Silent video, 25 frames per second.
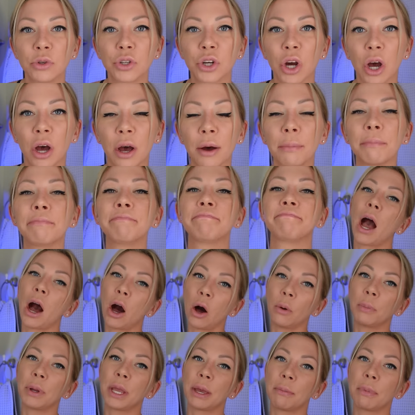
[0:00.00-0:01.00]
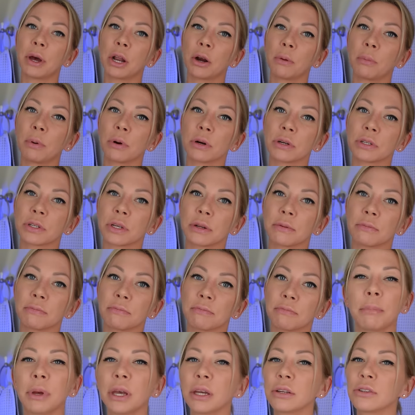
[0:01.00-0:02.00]
job, I'll be a better person.
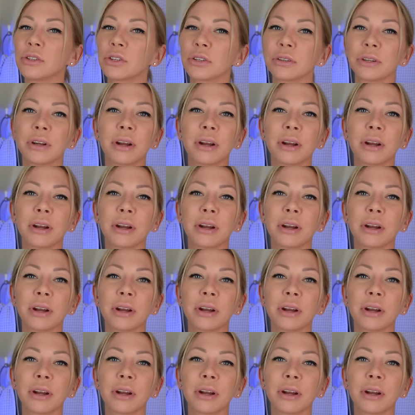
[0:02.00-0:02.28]
Bitch,